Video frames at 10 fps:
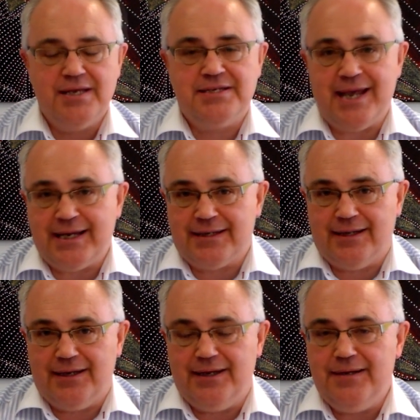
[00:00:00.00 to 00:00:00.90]

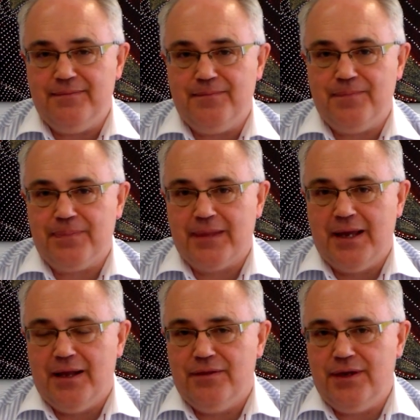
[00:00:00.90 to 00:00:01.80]
Secondly,
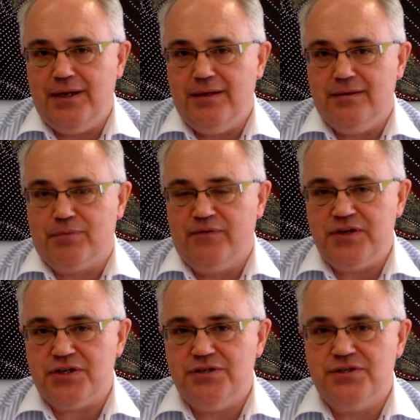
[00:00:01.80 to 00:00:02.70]
the
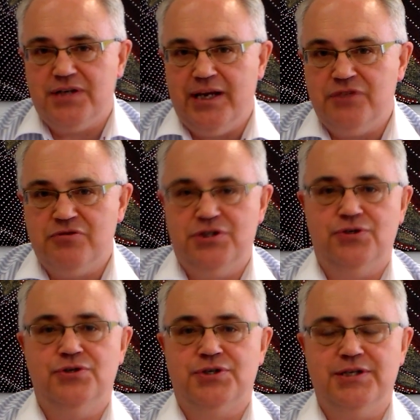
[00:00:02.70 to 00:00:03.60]
provisions
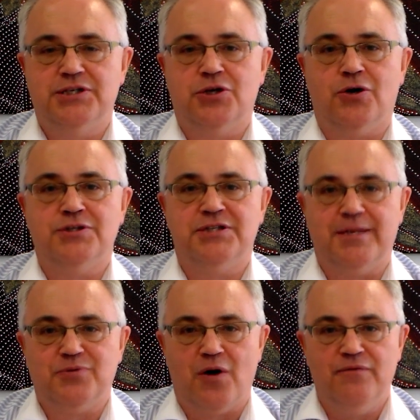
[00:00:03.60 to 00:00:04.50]
introduce this
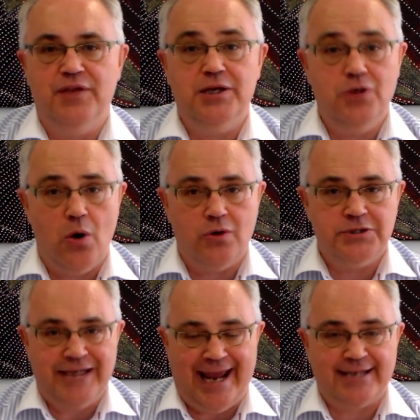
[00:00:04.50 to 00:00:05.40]
concept of the
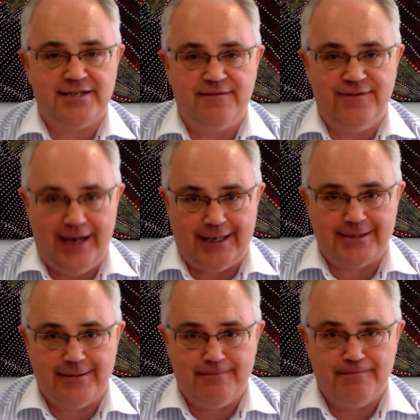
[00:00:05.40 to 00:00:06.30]
non-tax
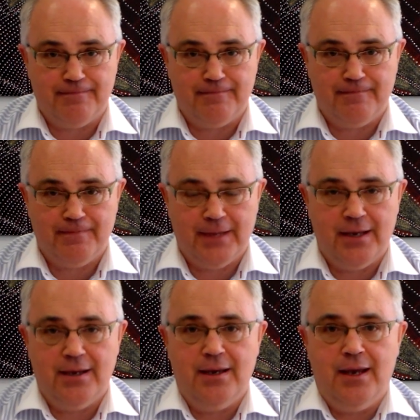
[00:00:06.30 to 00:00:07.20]
effect.
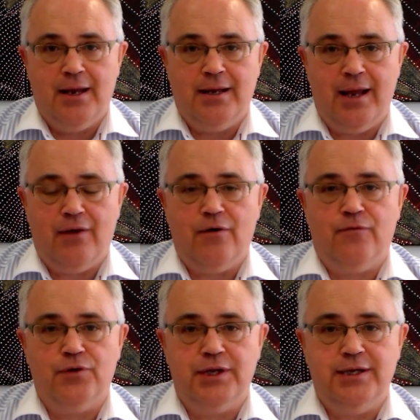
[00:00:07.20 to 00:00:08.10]
Now,
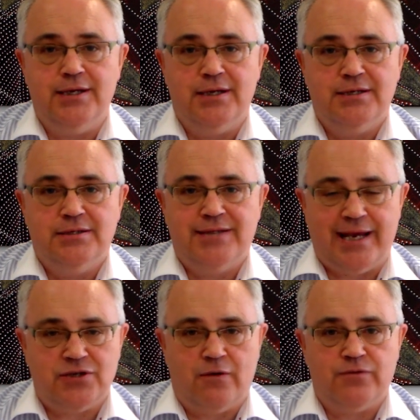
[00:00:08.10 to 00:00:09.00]
for the
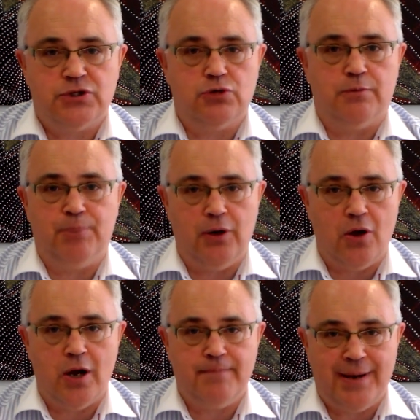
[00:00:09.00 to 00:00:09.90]
tax office to
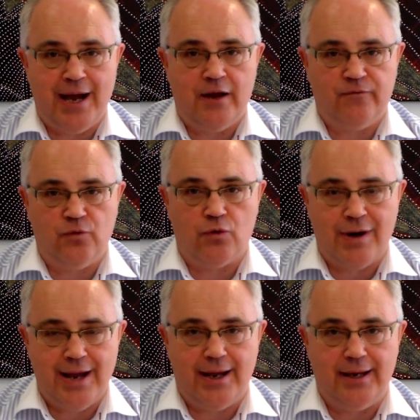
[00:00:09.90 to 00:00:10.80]
apply Part
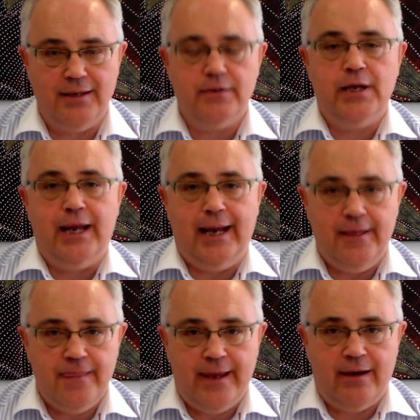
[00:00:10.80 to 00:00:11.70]
4A
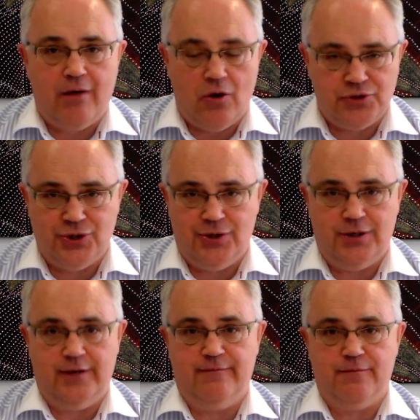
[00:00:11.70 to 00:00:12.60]
in their
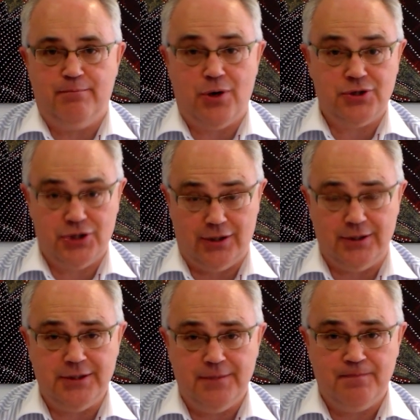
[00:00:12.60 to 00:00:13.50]
alternative
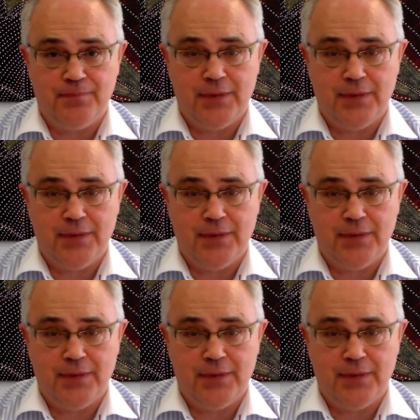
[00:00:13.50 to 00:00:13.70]
postulate,